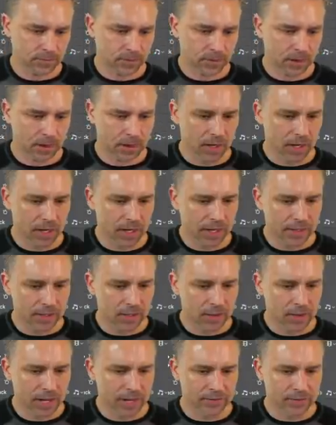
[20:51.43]
Uh, you
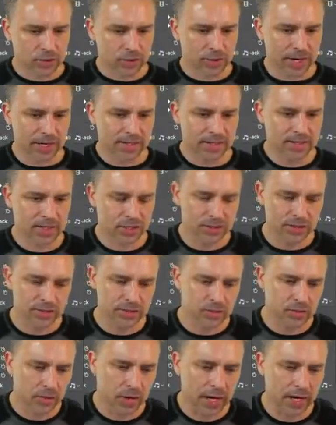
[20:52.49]
have
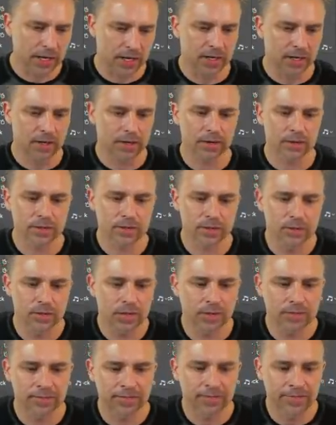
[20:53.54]
transitions right here, so you
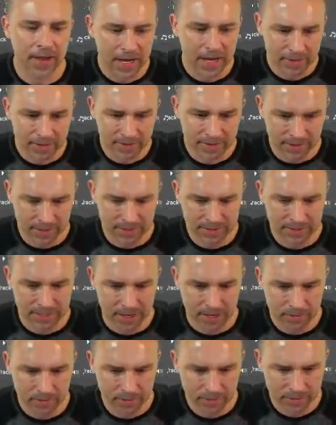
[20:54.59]
can fade things
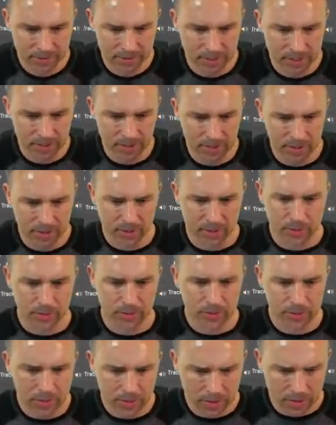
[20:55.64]
out.
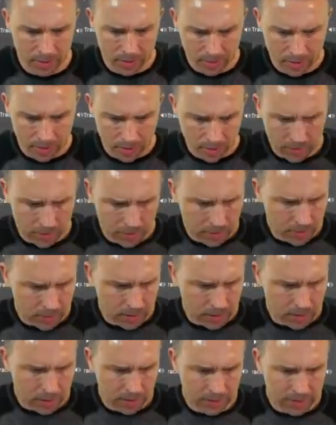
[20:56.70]
So
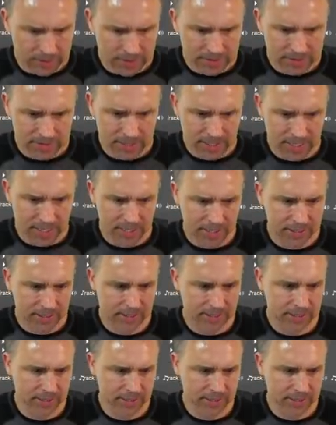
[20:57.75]
let's take...